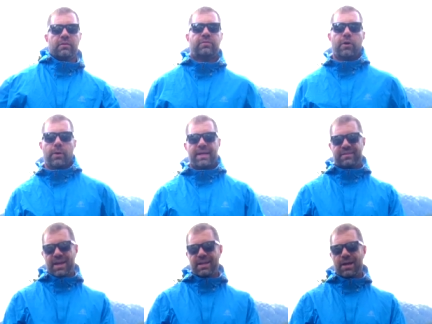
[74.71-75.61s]
So
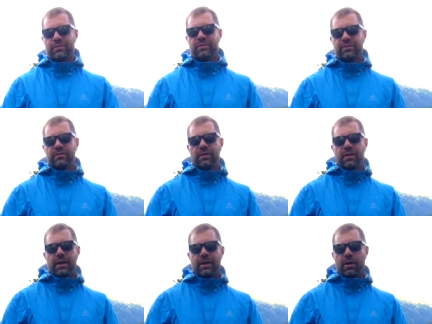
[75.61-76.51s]
at ten ounces
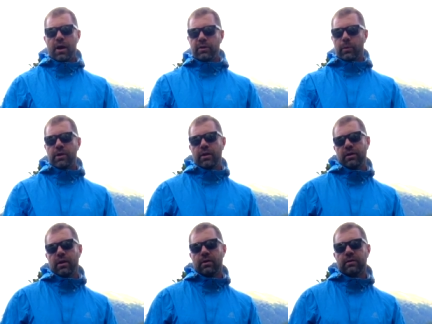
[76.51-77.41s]
and under one
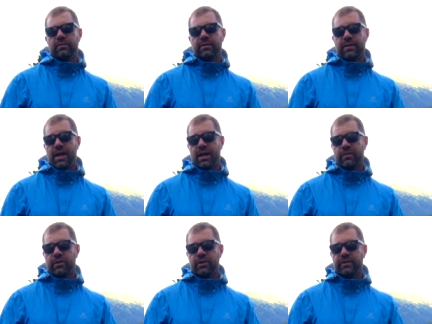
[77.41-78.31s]
hundred dollars, it's a heck
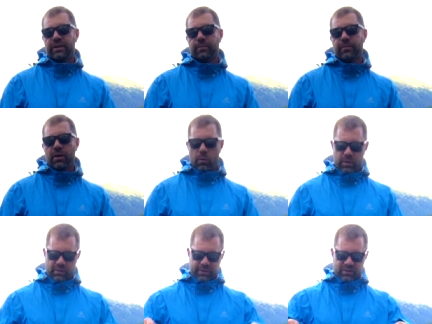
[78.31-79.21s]
of a good deal.
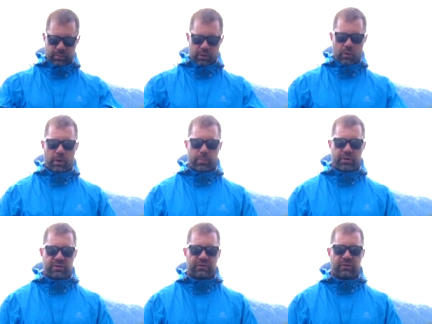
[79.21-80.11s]
We'll have links below where to
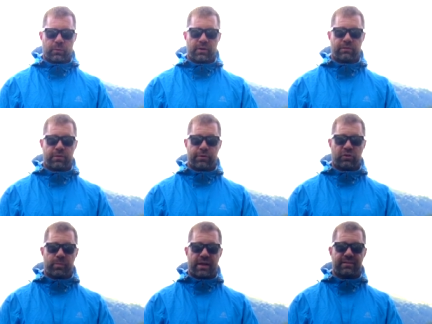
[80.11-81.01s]
purchase as well as further
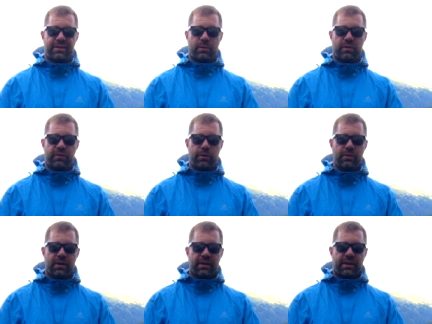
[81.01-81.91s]
specs in the review.
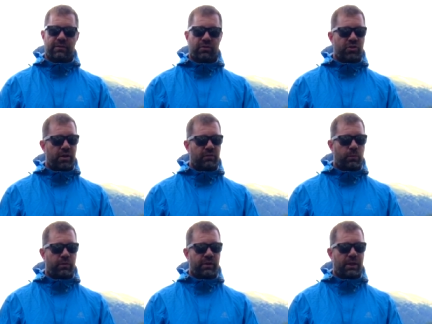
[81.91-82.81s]
Again, this is Sean
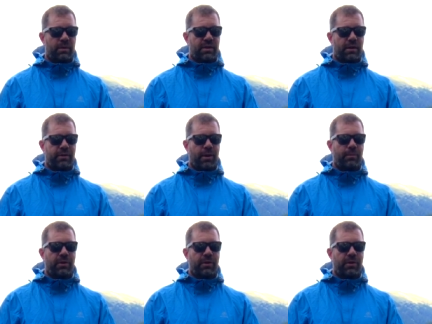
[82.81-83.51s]
Sewell with Engearment dot com.